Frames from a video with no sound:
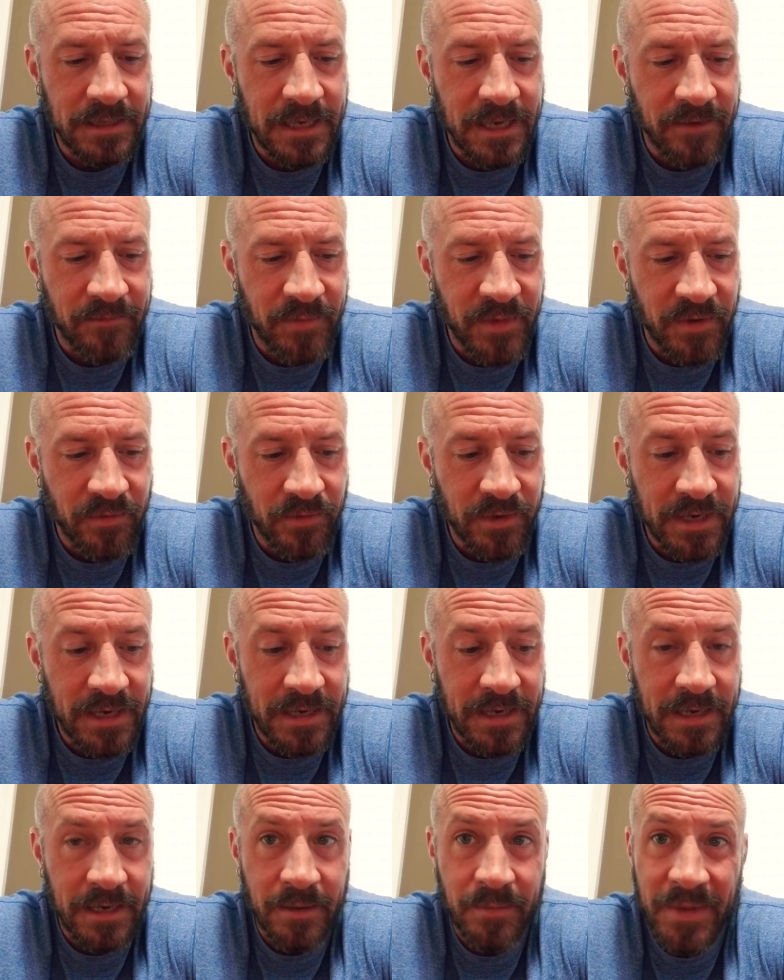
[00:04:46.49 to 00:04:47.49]
I've been
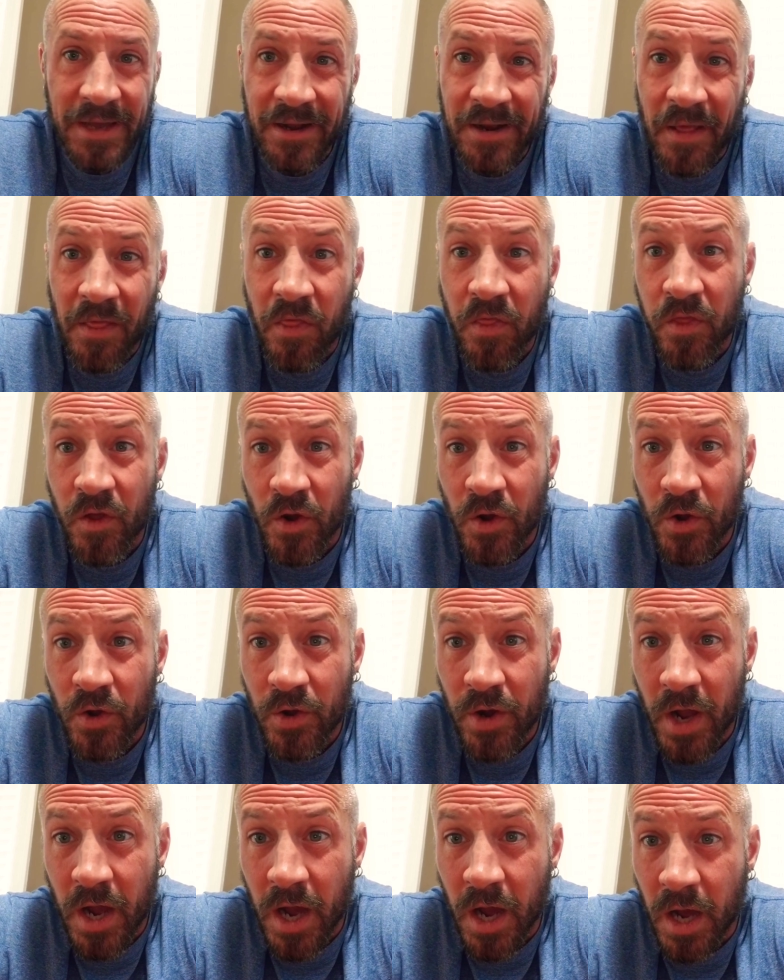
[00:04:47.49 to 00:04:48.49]
reading about a
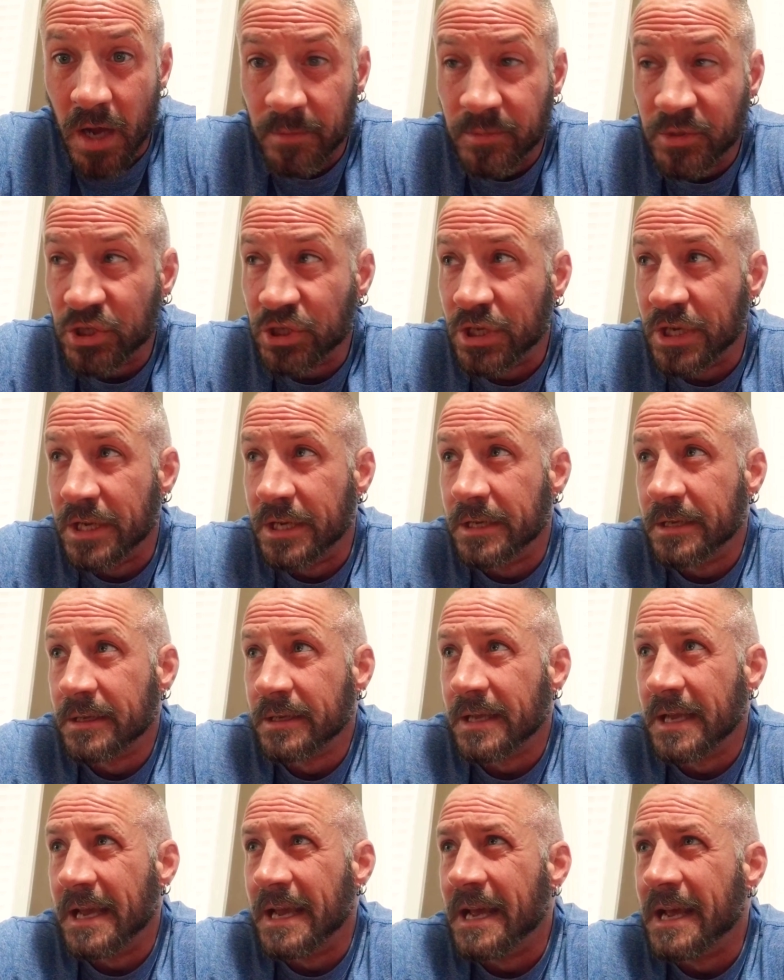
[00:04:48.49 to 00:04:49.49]
third option,
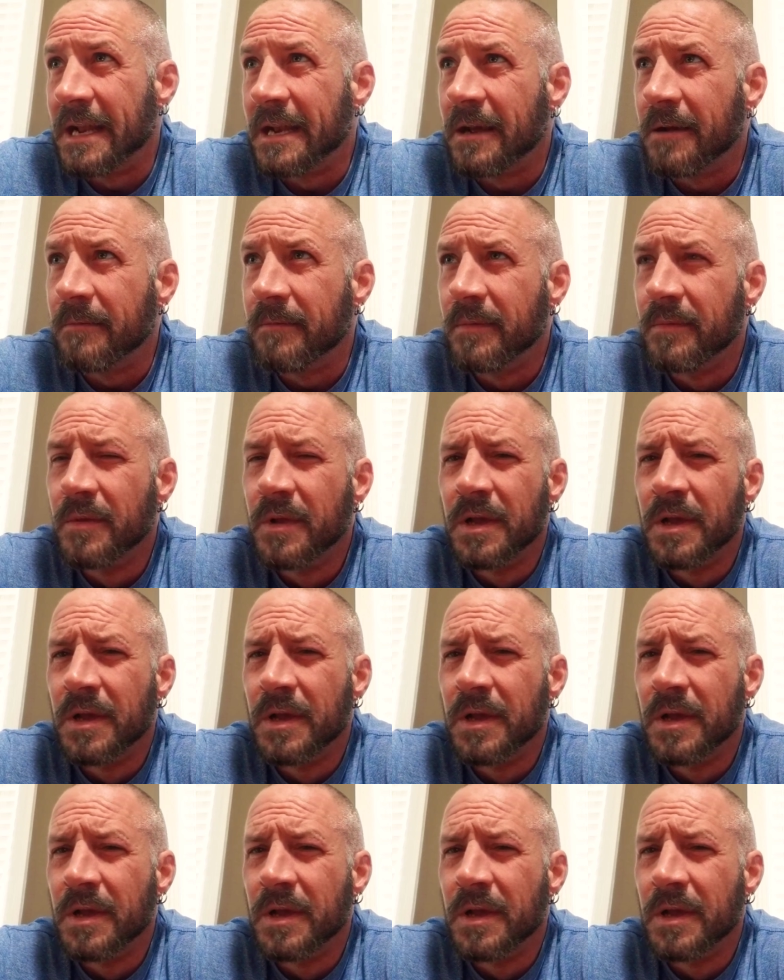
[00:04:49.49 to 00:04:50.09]
and I'm